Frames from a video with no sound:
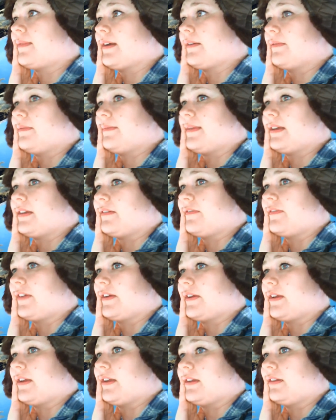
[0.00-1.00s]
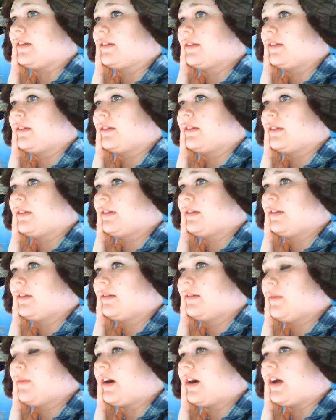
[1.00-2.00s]
that would make a very...
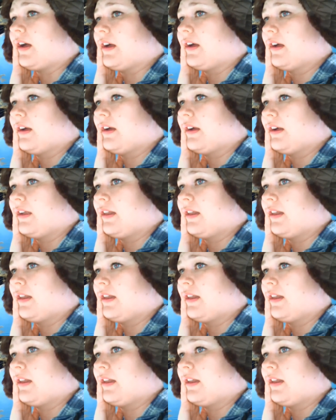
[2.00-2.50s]
What?